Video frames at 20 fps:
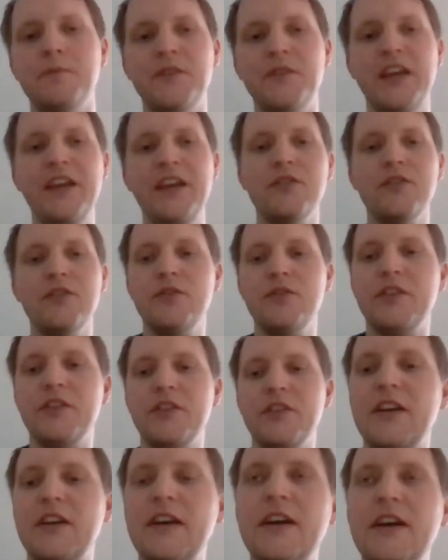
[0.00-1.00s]
Yes, of
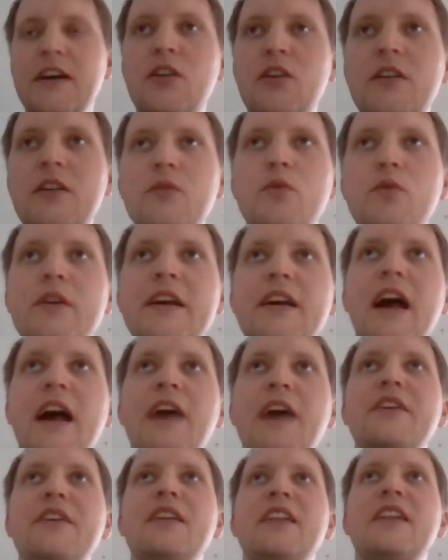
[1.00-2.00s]
course.
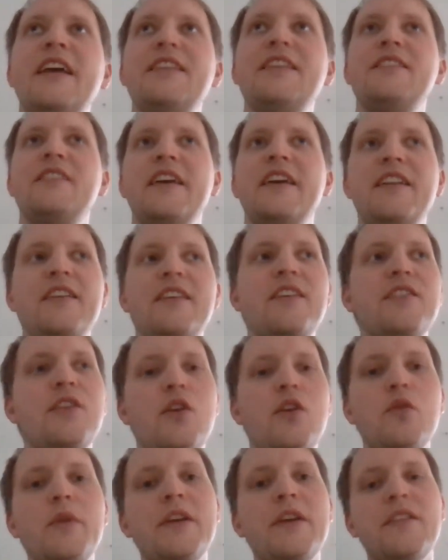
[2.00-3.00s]
Having less data is
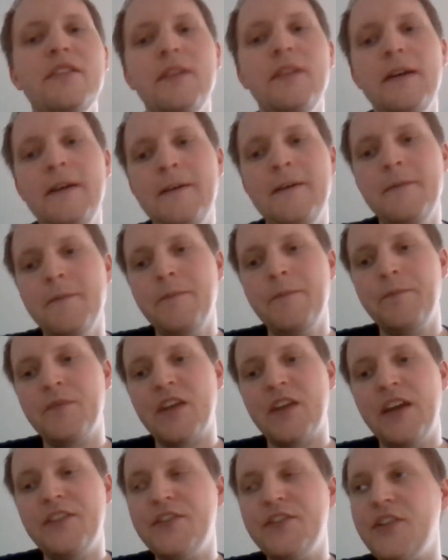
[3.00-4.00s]
always.
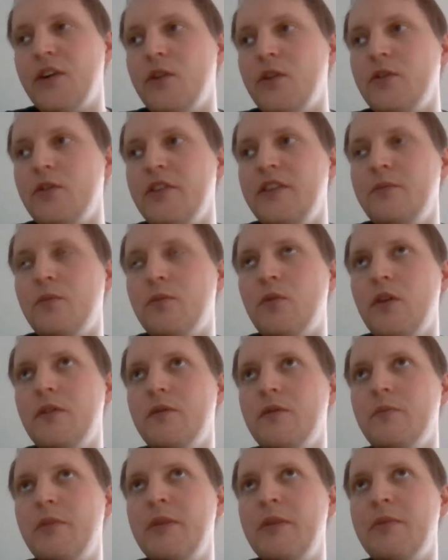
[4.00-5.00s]
So
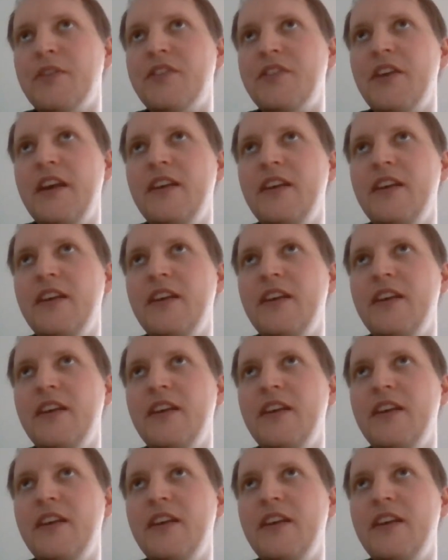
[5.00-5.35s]
when people say